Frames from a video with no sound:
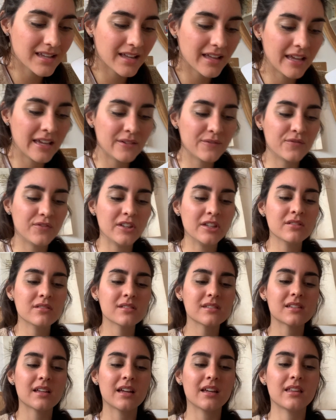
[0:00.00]
it
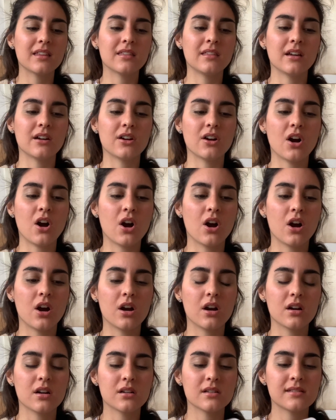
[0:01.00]
feels like there
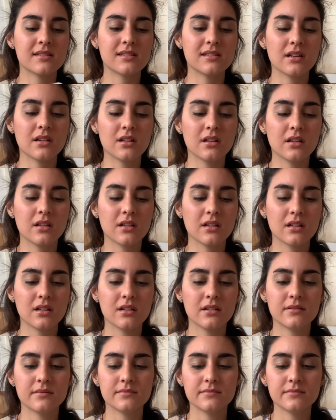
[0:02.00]
are still,